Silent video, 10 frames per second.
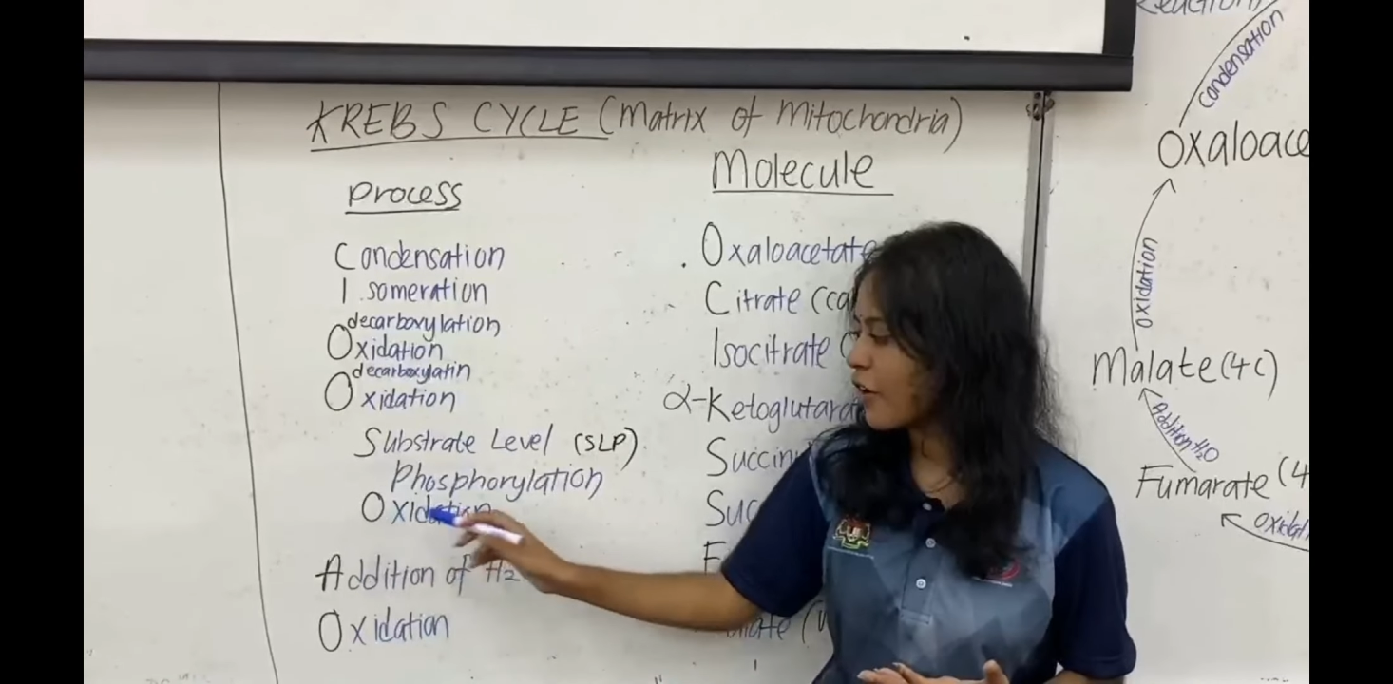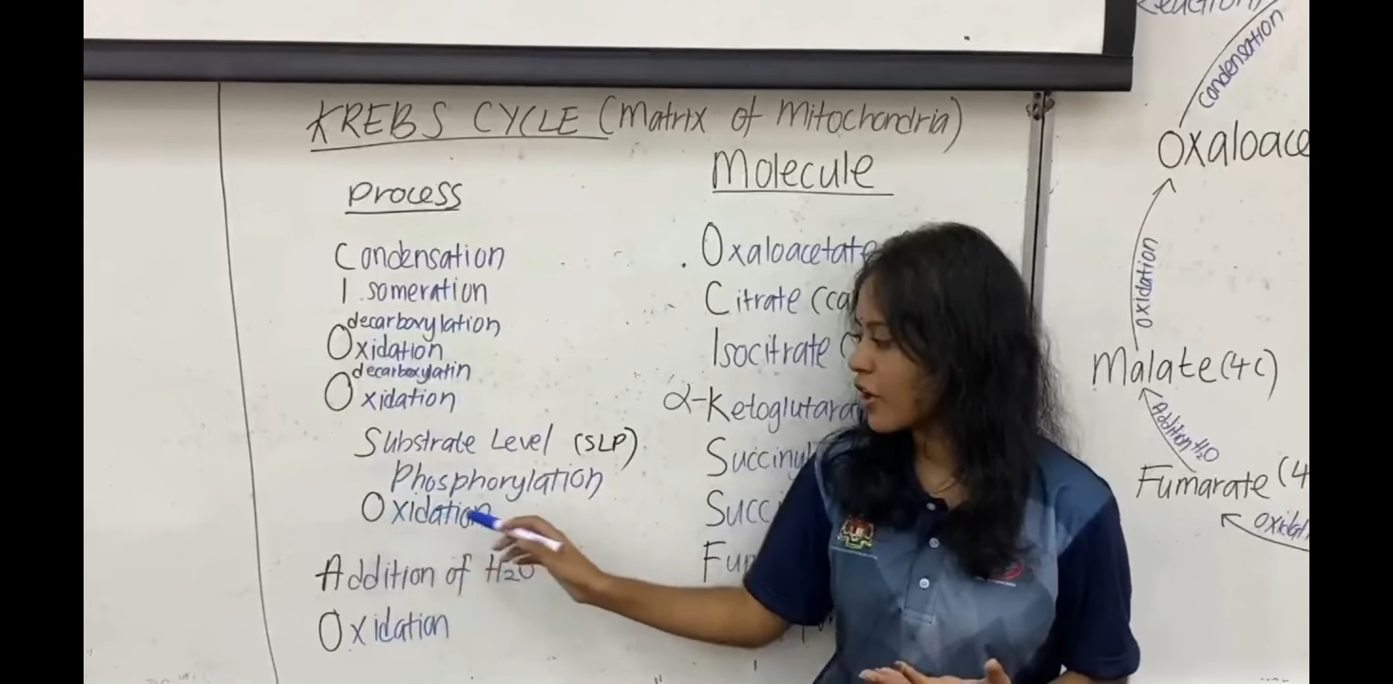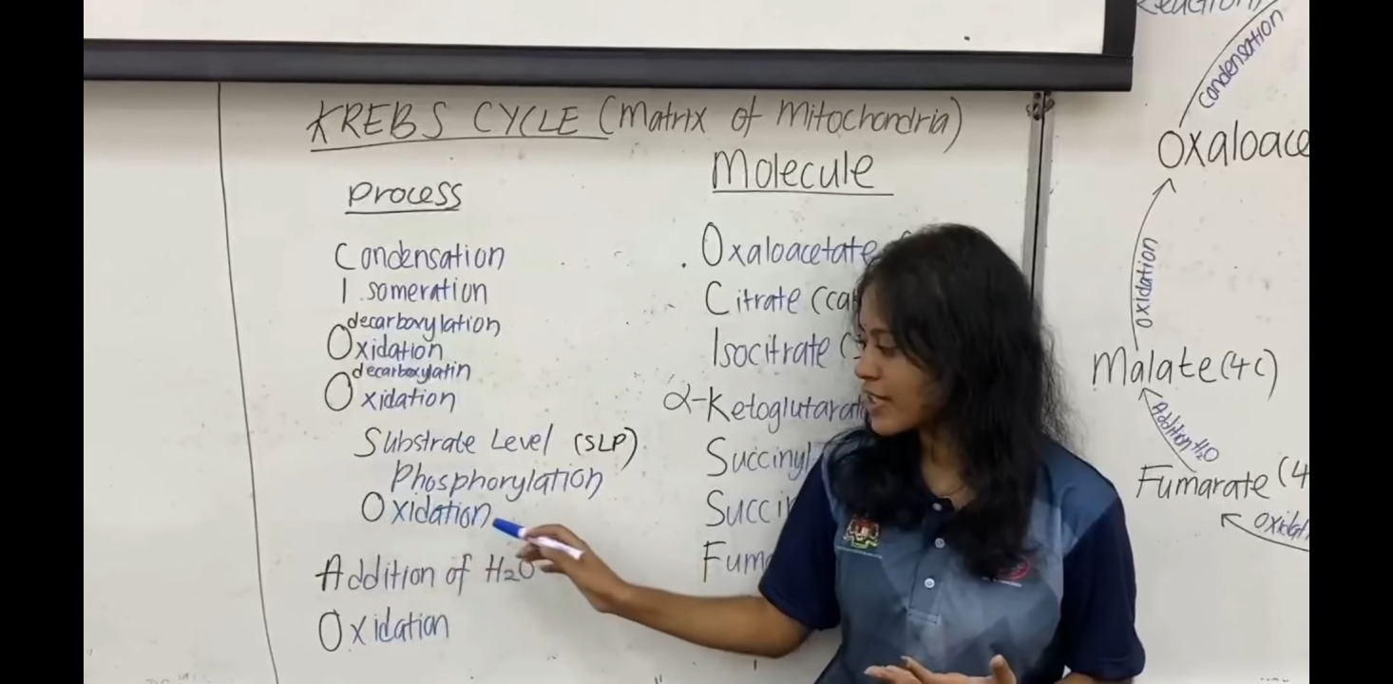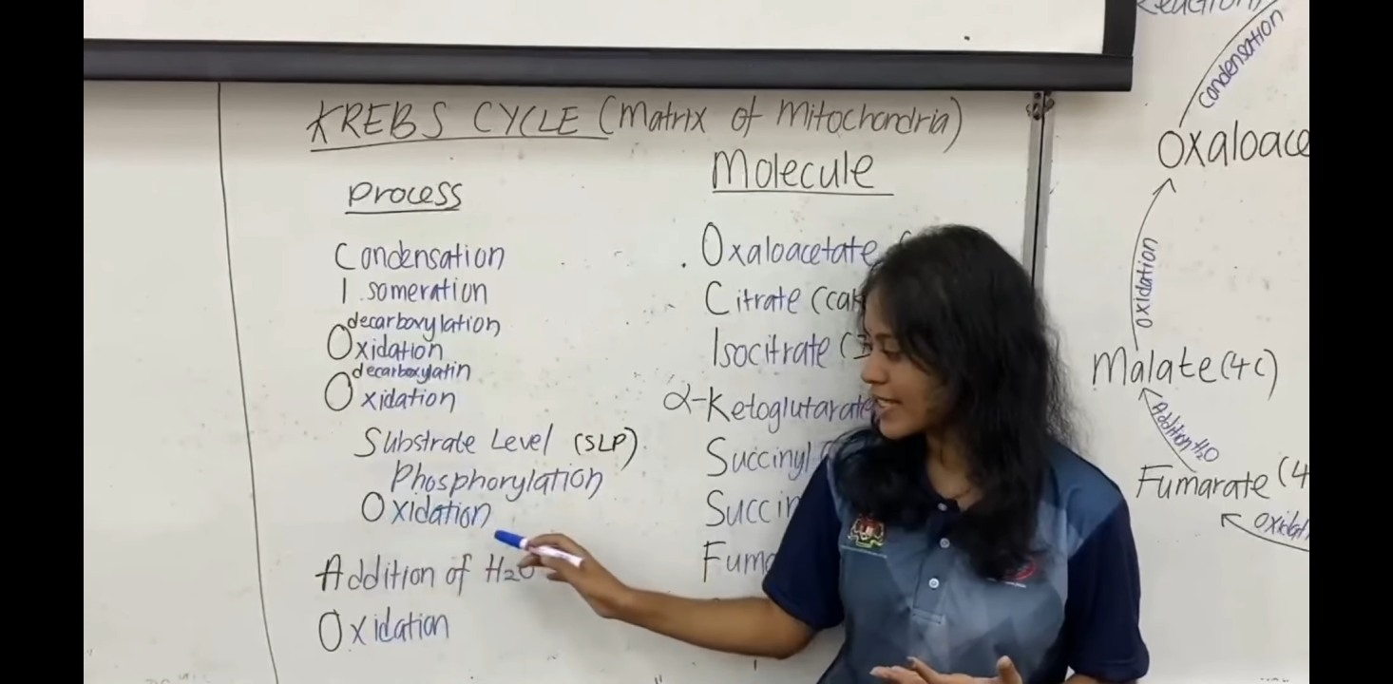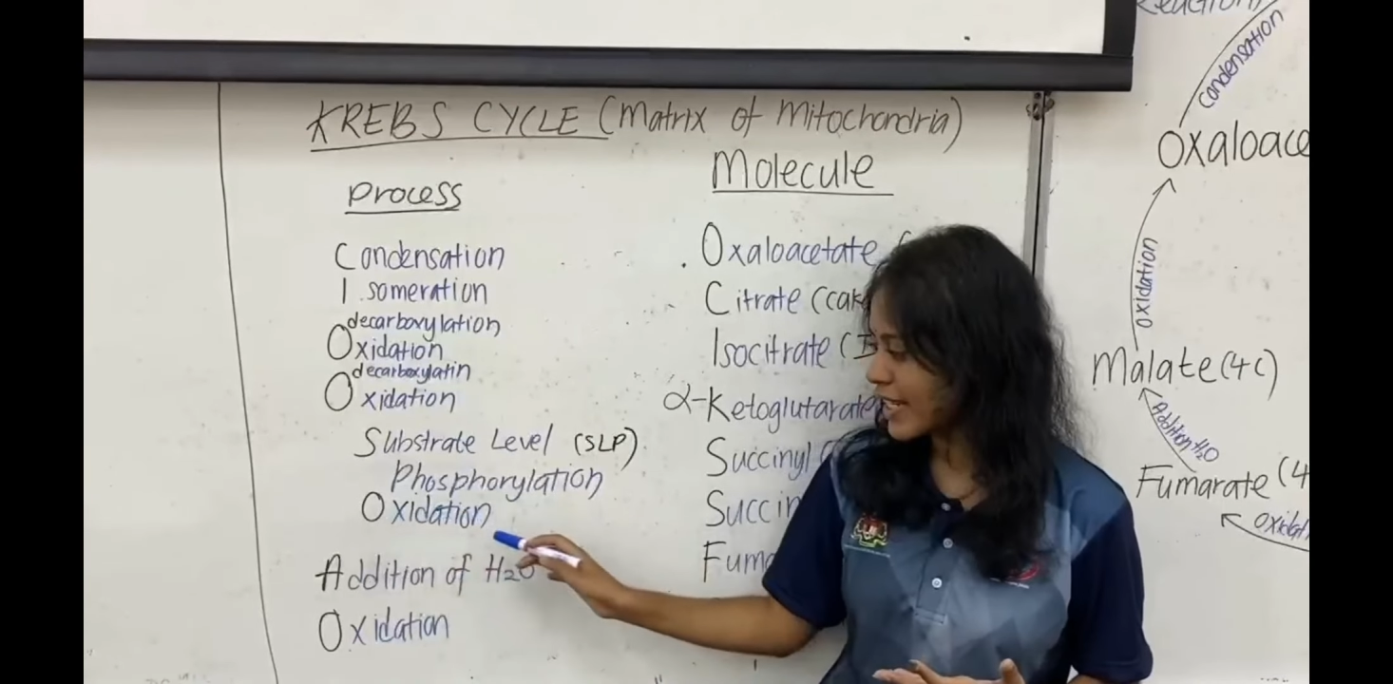
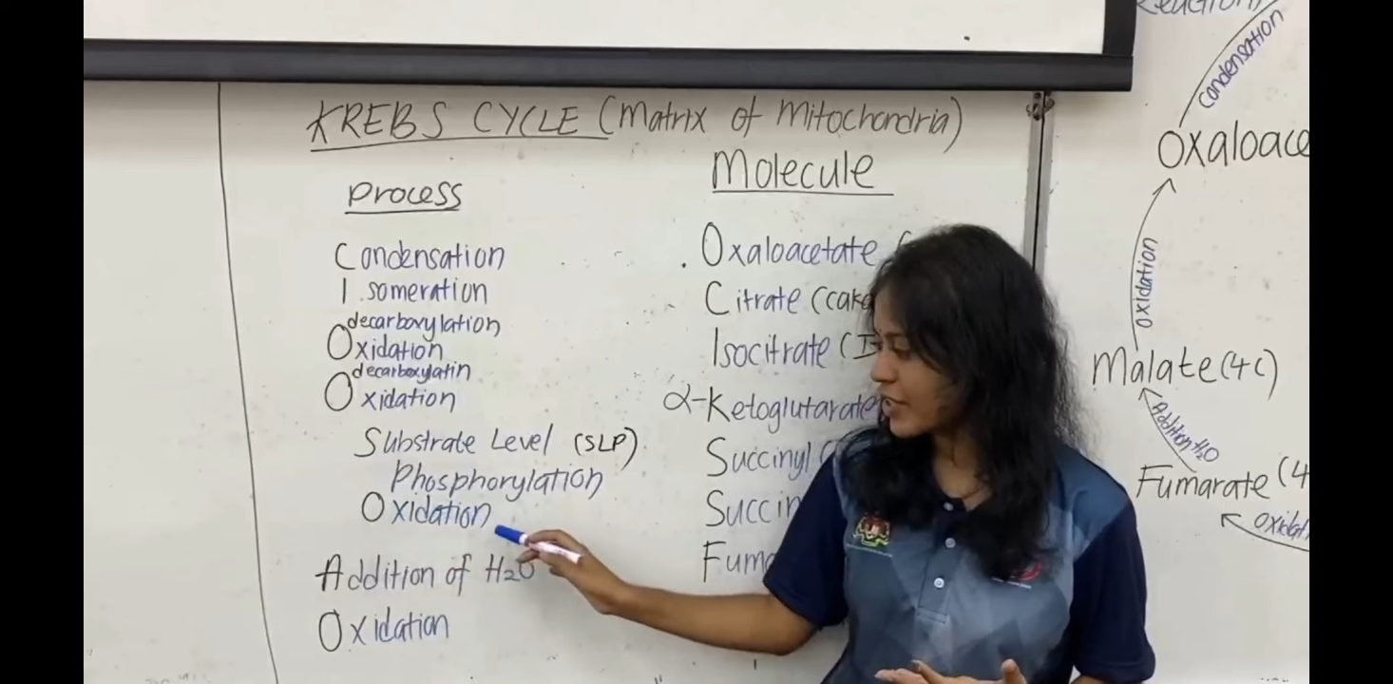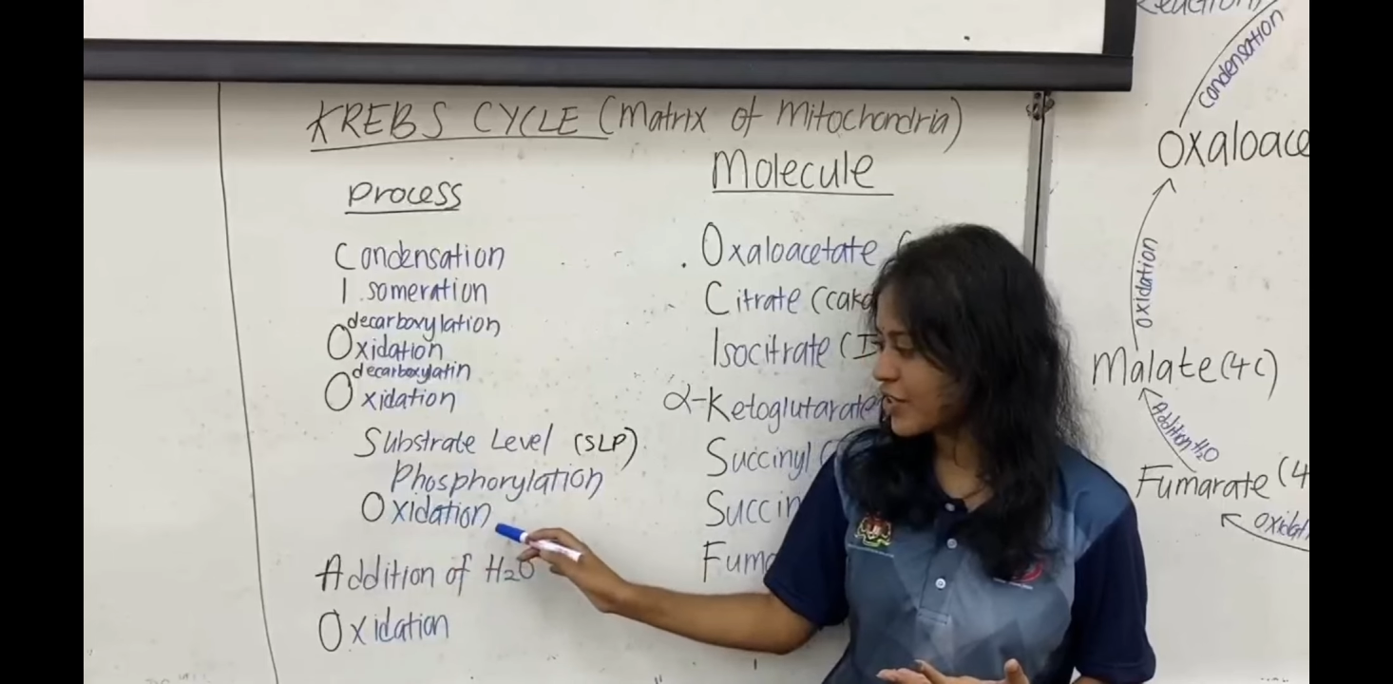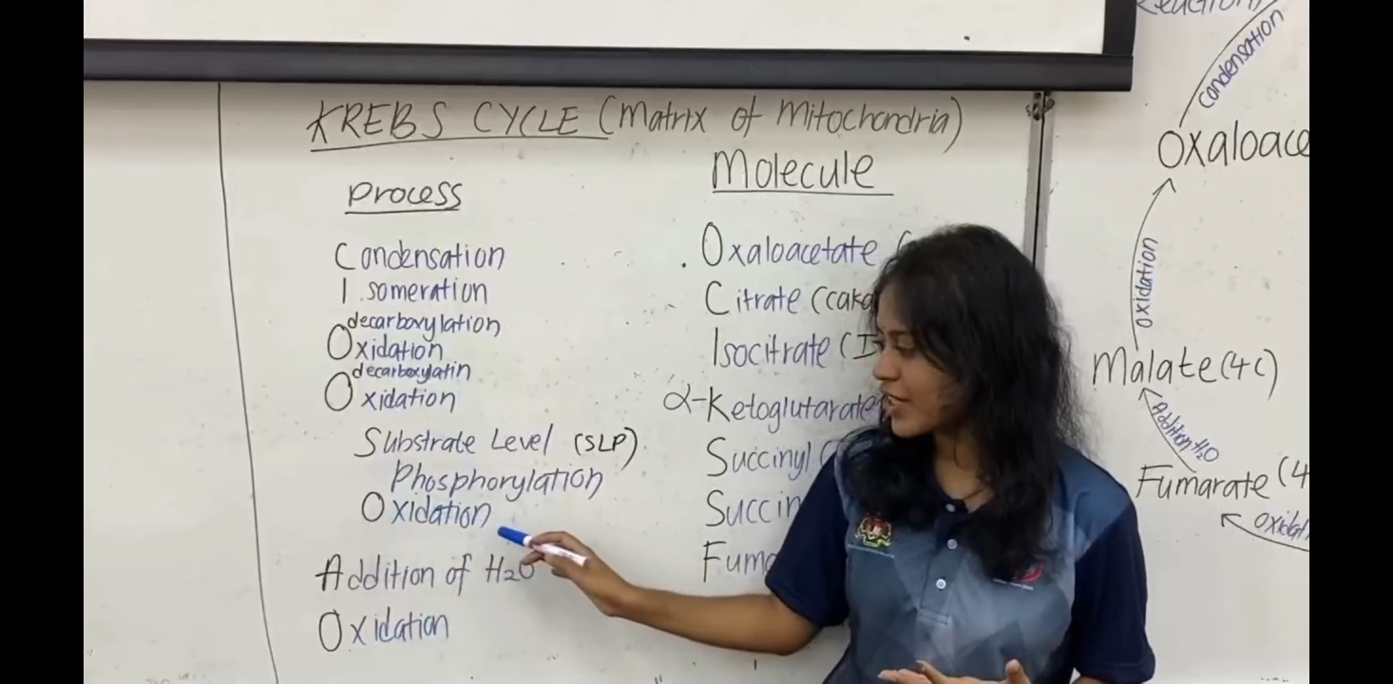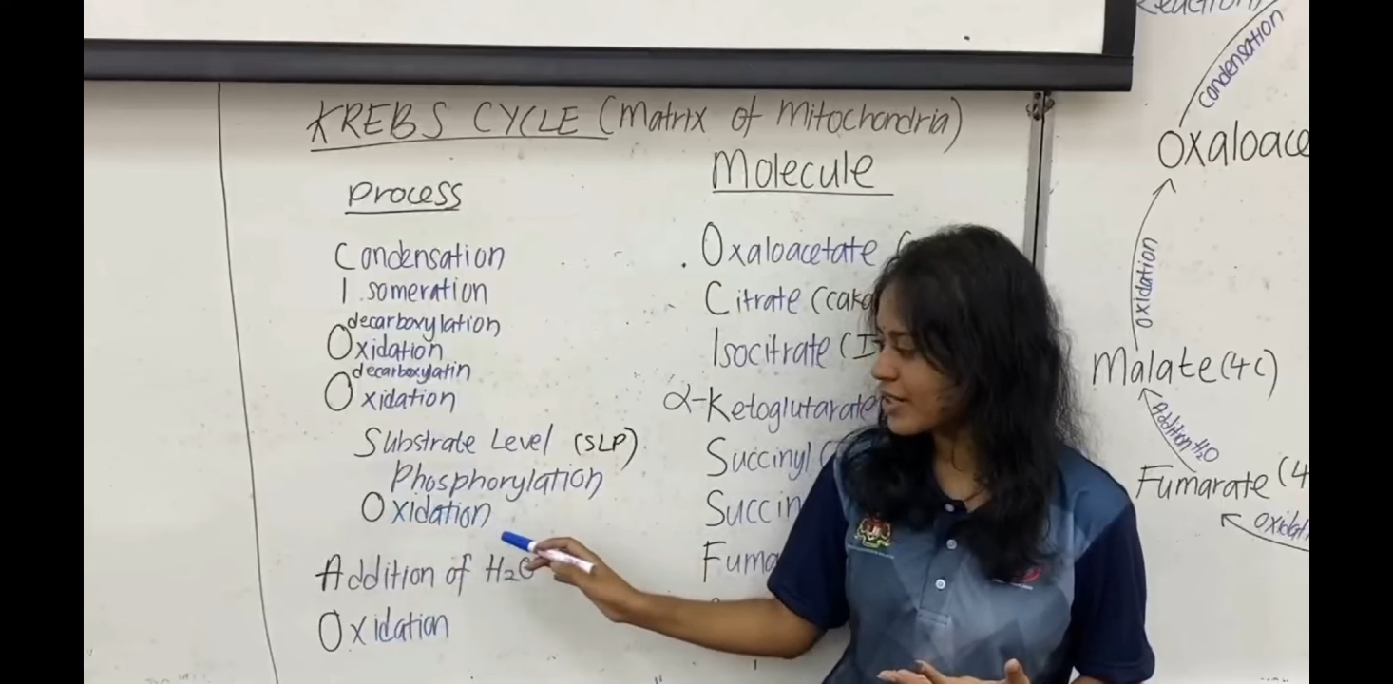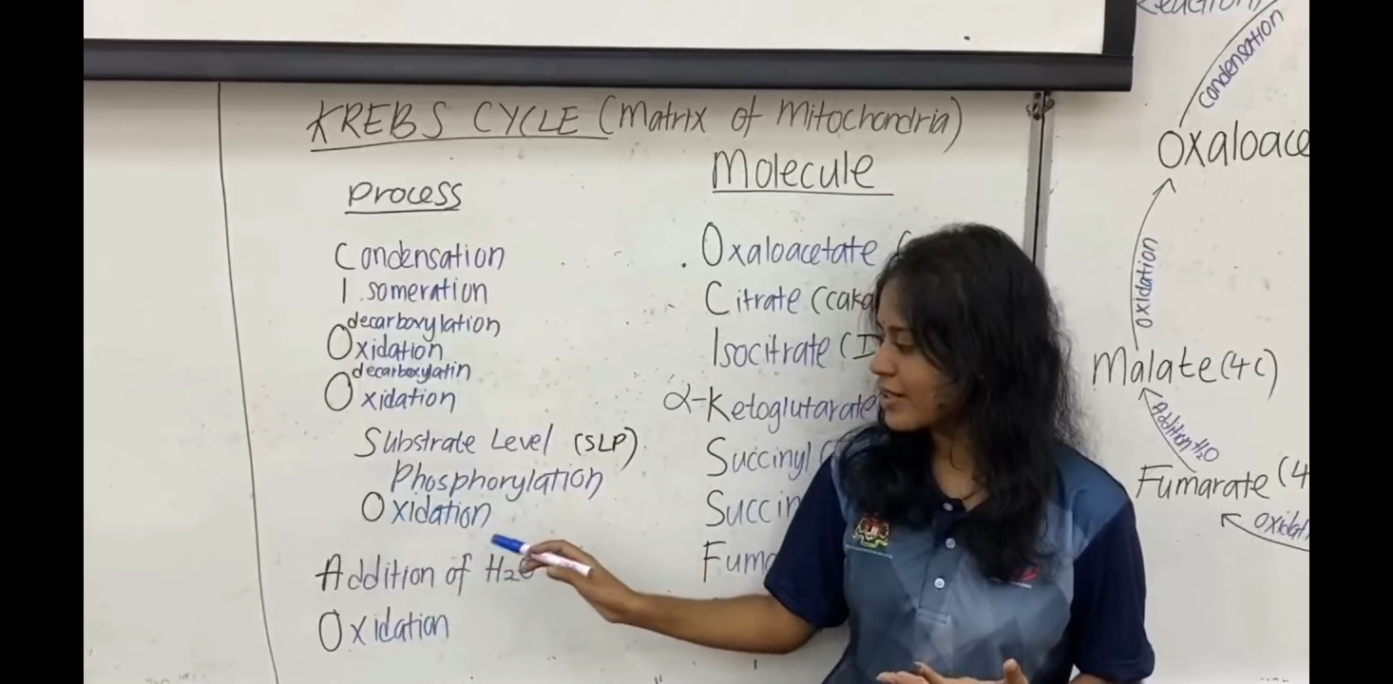
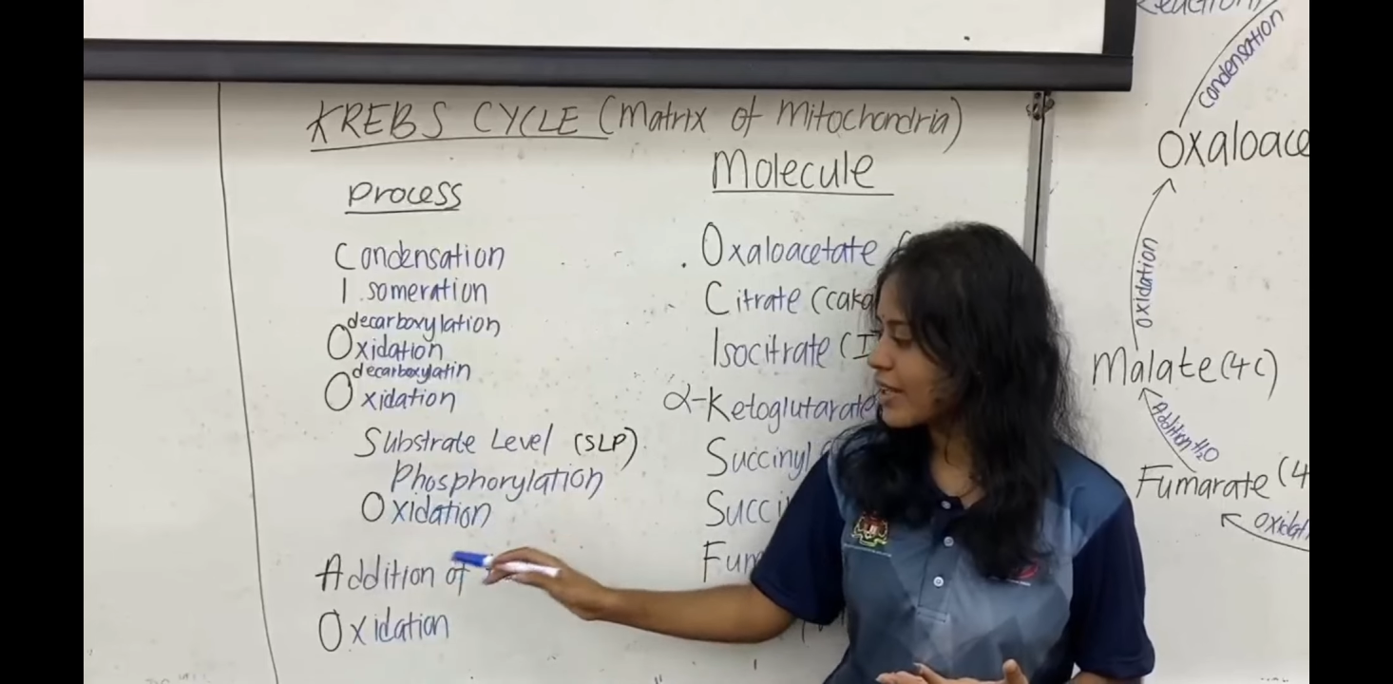oxidation,